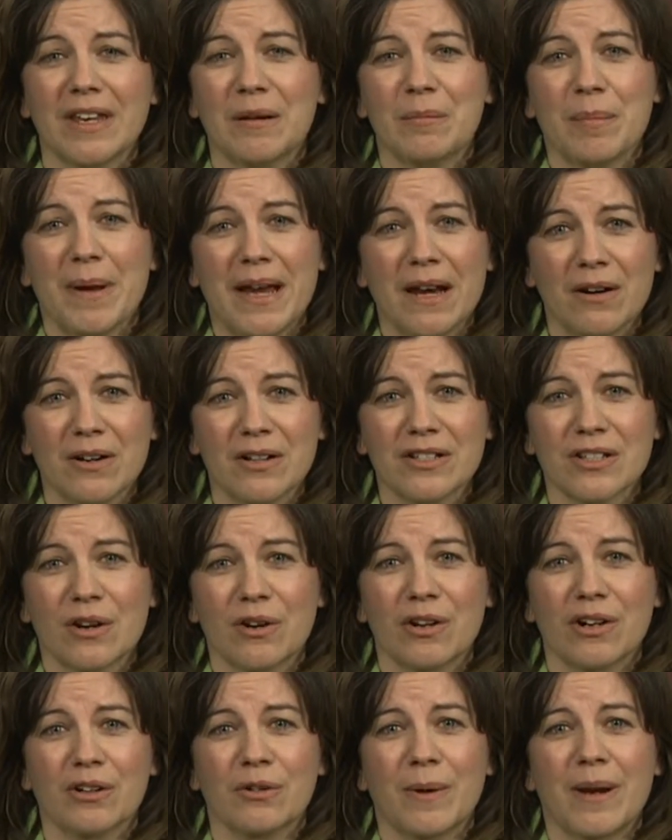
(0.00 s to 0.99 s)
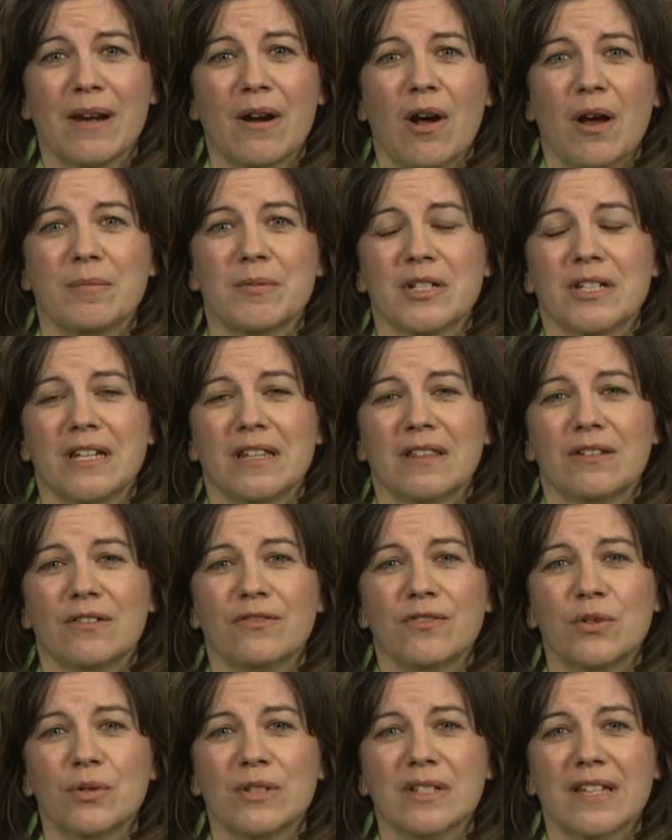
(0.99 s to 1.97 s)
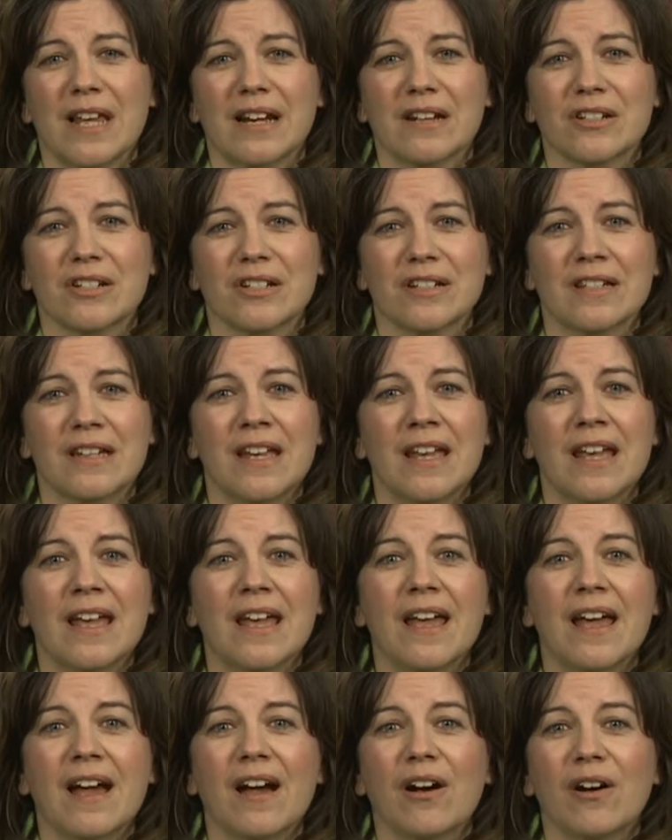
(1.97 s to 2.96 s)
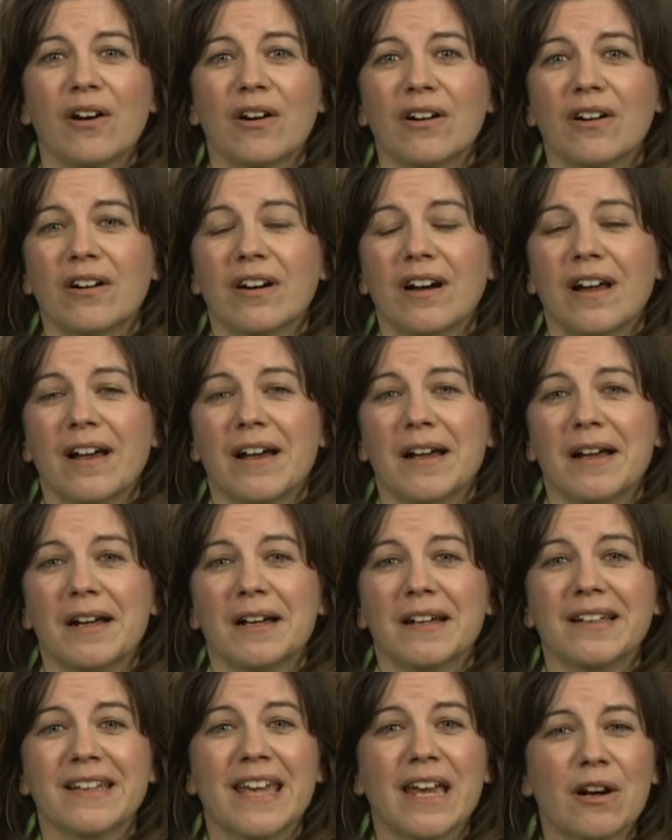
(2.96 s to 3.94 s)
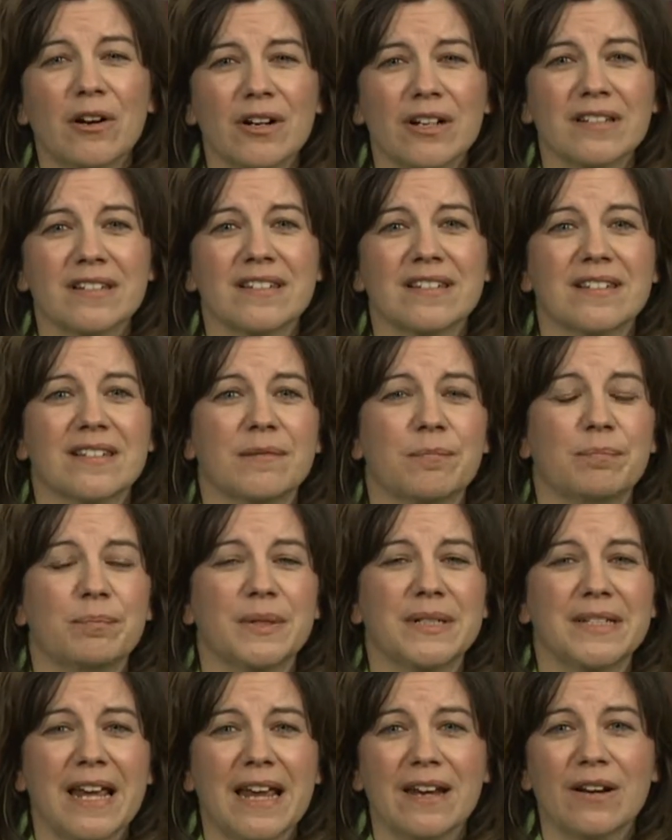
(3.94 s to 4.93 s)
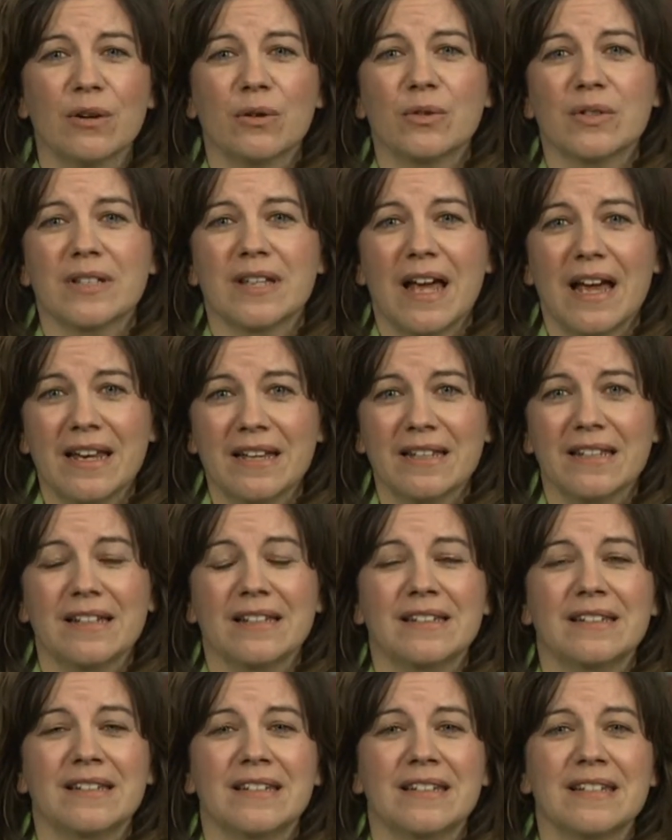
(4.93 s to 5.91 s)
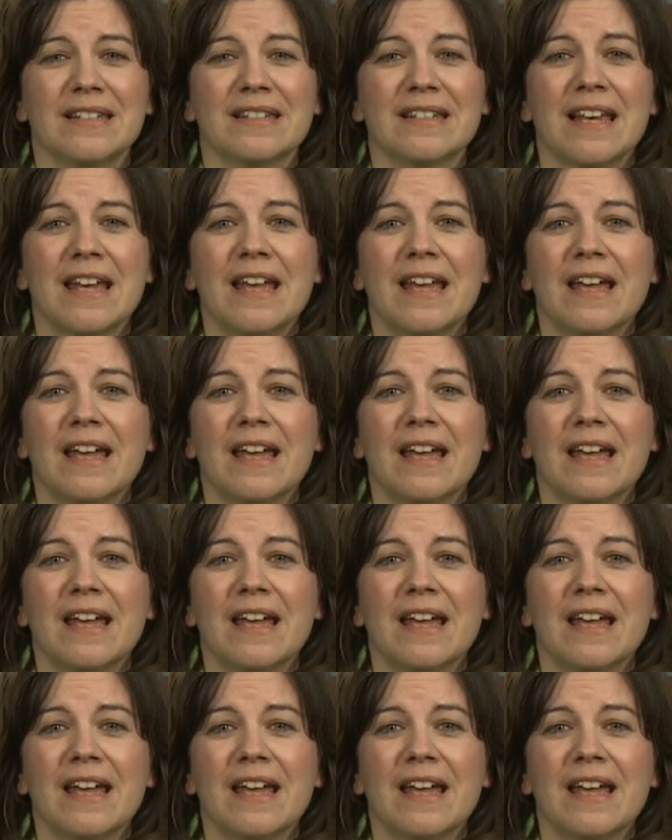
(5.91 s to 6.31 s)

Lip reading: and pears are a great option in the fruit section. Our carrots, potatoes, onions,